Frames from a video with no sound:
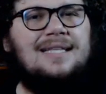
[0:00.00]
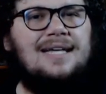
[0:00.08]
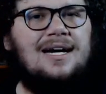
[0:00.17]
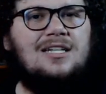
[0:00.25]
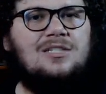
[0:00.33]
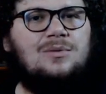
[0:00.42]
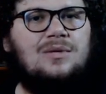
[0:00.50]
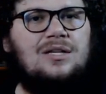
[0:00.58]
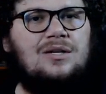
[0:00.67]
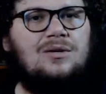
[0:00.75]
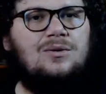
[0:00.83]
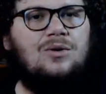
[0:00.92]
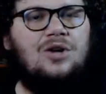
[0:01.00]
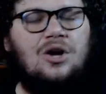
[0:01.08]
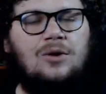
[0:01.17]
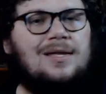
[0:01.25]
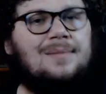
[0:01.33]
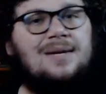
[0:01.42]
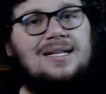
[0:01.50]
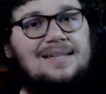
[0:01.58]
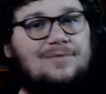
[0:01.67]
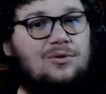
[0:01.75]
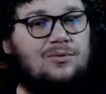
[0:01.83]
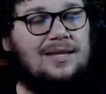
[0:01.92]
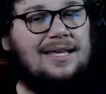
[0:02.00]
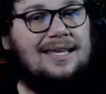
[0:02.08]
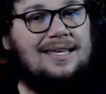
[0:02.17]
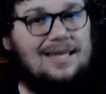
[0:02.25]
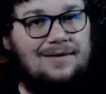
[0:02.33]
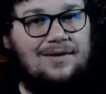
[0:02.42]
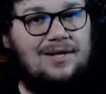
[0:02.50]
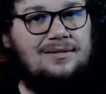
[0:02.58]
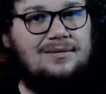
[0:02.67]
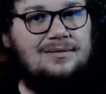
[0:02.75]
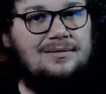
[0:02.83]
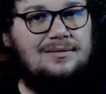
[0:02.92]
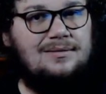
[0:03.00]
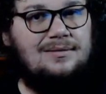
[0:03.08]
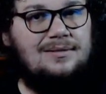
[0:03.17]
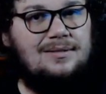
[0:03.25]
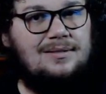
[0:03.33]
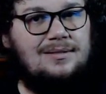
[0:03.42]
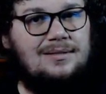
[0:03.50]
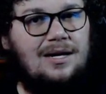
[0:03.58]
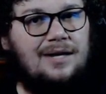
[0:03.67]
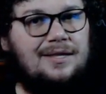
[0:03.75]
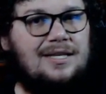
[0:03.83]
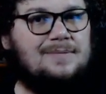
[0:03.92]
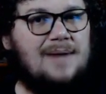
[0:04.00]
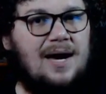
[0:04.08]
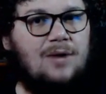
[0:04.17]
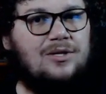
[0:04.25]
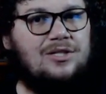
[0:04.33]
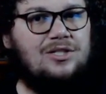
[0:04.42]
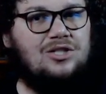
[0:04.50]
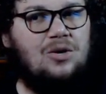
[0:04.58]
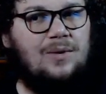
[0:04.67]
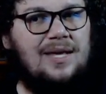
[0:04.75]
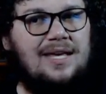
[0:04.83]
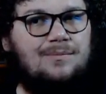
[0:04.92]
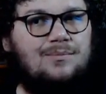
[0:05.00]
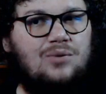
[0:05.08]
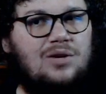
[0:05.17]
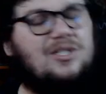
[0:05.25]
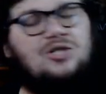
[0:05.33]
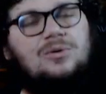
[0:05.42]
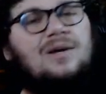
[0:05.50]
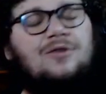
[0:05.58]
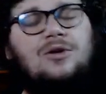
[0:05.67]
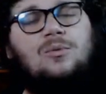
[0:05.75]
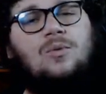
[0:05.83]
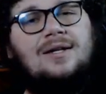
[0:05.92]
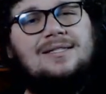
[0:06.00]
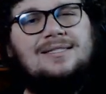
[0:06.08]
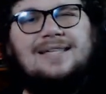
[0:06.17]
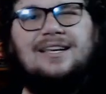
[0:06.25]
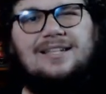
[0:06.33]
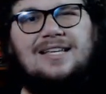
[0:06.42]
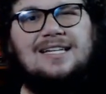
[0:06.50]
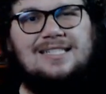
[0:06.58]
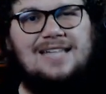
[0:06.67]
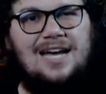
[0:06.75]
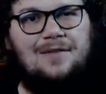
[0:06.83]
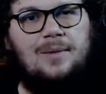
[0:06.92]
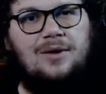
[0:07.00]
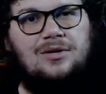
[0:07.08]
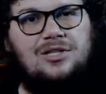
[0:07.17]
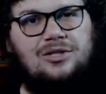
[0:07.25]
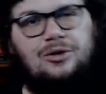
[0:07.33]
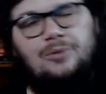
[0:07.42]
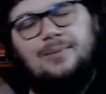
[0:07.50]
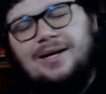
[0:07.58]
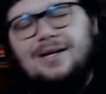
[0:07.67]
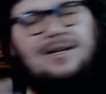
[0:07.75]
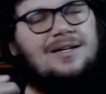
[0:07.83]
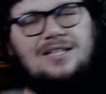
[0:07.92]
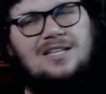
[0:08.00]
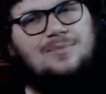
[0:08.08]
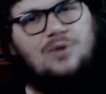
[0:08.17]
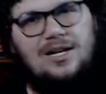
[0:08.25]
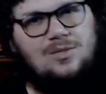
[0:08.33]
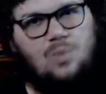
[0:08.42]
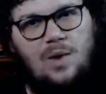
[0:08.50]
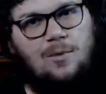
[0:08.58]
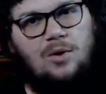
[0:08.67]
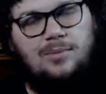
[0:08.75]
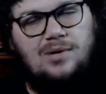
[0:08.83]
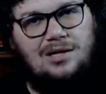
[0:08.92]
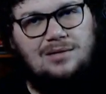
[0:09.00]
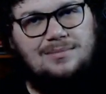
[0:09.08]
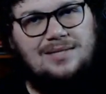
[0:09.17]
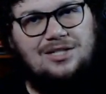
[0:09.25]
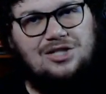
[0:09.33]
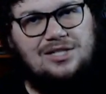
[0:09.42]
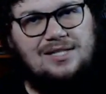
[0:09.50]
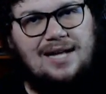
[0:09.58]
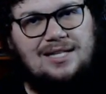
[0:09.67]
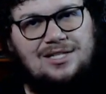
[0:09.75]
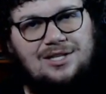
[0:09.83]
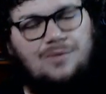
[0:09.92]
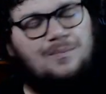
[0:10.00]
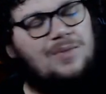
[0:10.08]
honest with you, no limit is ever really given on these powers, so he can pretty much do whatever he wants. Daniel X is kind of a Mary Sue, but this book has way more problems than just that. So,